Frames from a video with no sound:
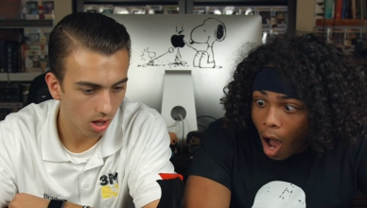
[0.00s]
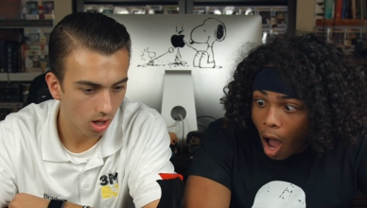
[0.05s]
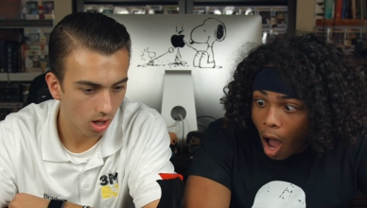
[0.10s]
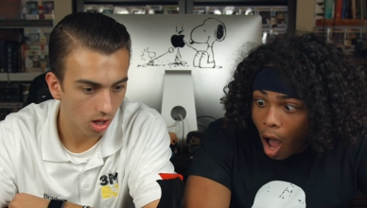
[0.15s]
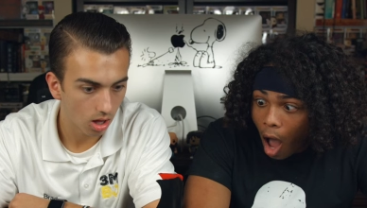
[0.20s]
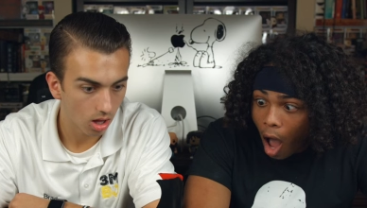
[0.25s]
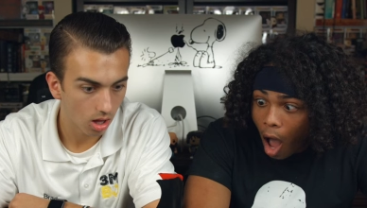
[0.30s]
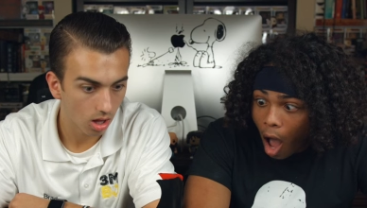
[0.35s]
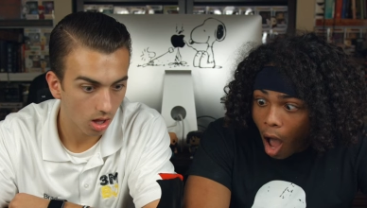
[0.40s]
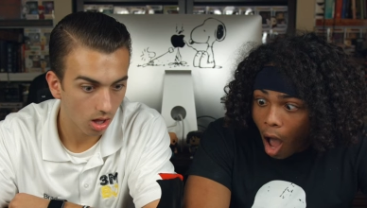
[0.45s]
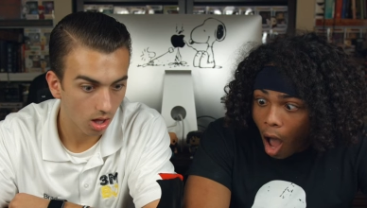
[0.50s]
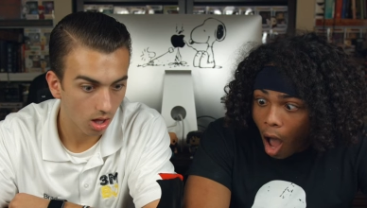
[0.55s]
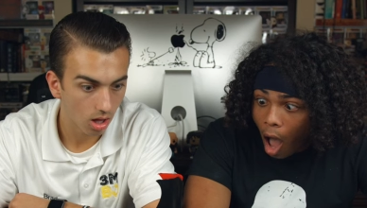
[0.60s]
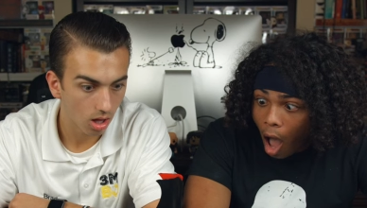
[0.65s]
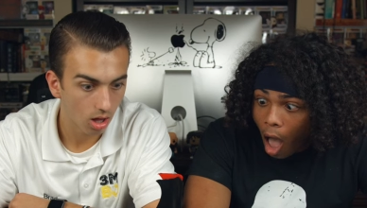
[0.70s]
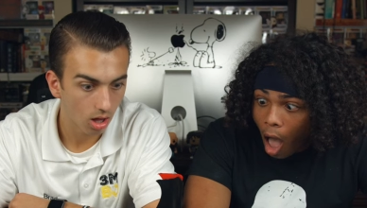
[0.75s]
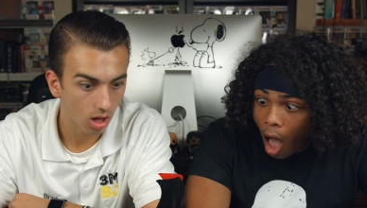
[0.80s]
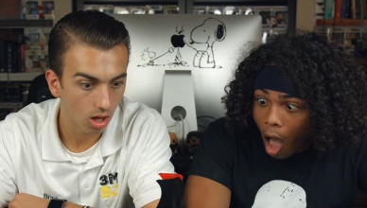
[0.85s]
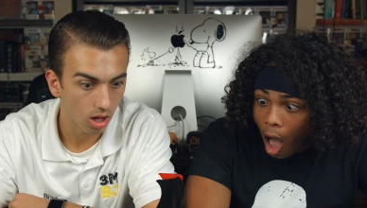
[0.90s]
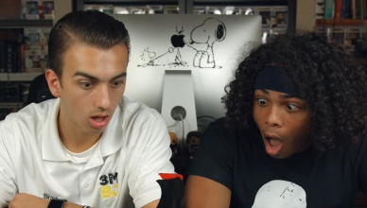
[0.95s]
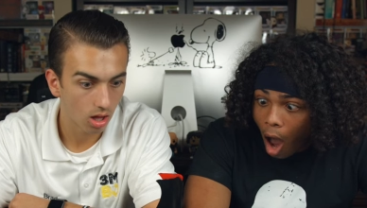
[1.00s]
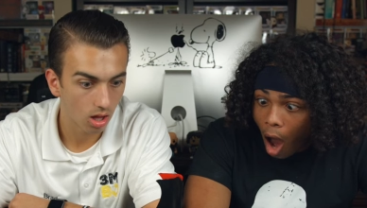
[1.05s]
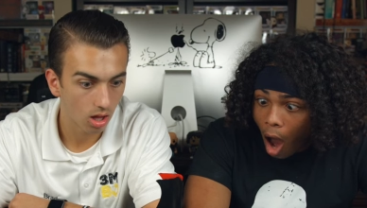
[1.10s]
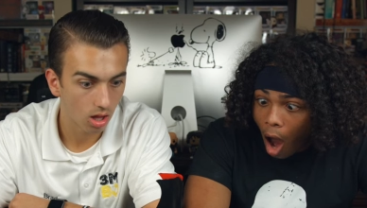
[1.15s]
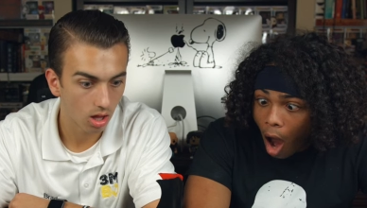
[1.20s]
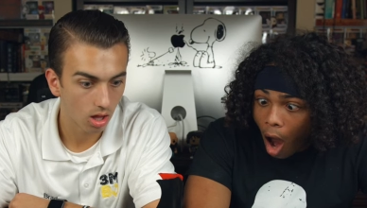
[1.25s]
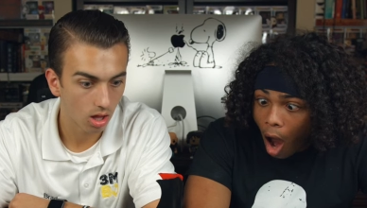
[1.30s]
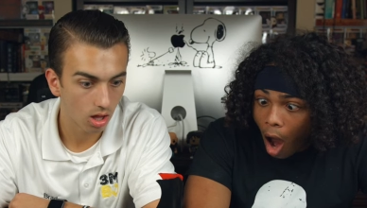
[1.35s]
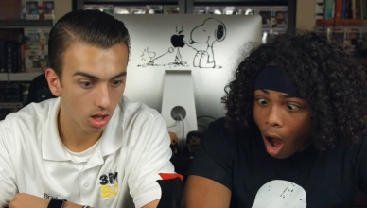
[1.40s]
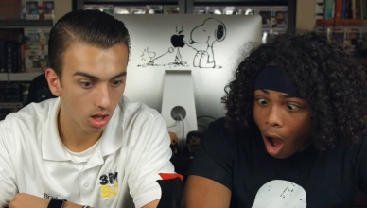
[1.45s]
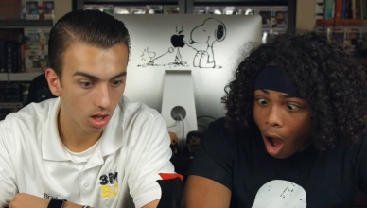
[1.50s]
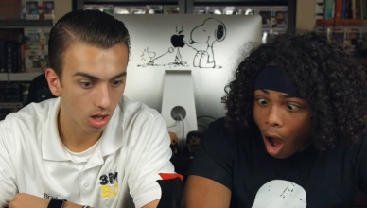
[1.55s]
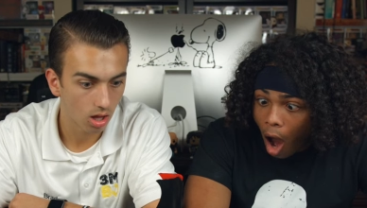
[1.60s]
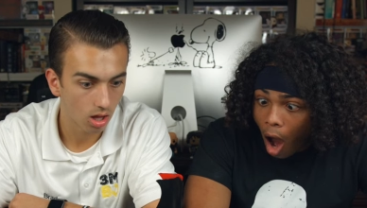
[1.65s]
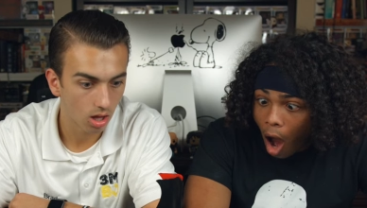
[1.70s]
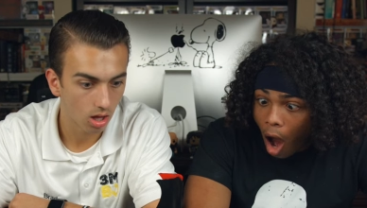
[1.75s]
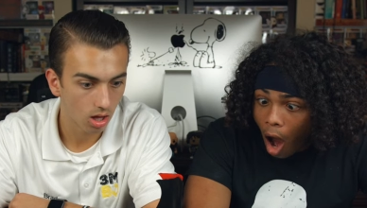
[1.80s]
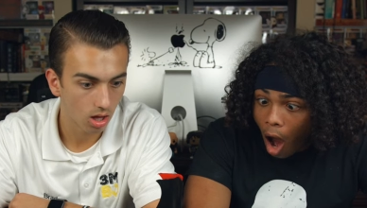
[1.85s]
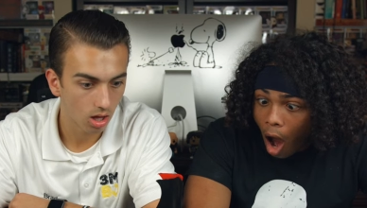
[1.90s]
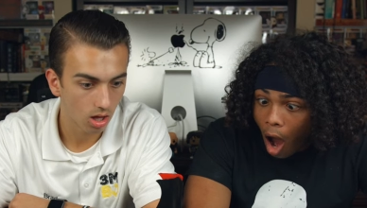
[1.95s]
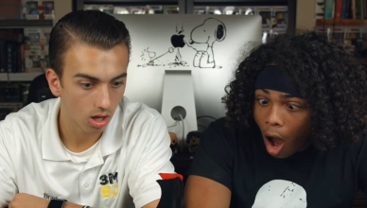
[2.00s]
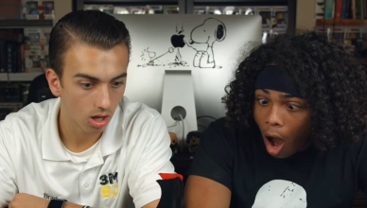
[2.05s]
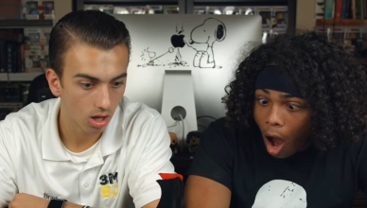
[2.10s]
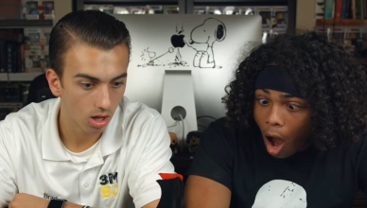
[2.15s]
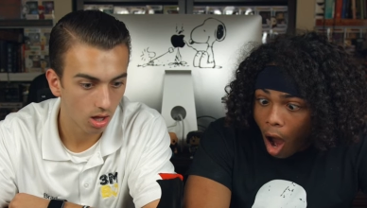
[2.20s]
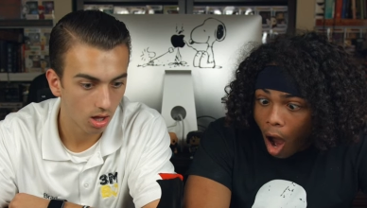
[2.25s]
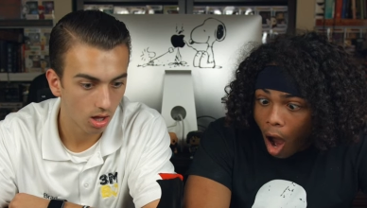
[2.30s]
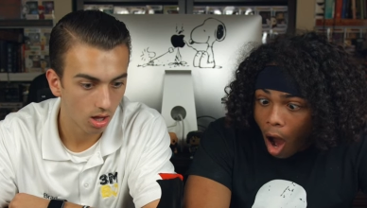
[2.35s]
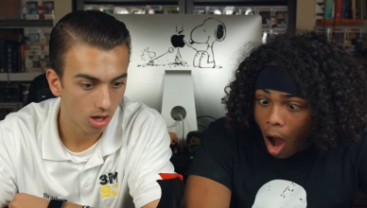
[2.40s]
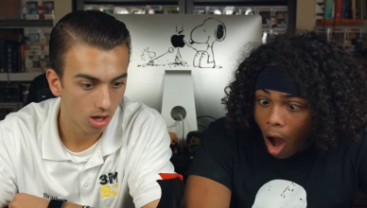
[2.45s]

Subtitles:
No one is speaking in this clip.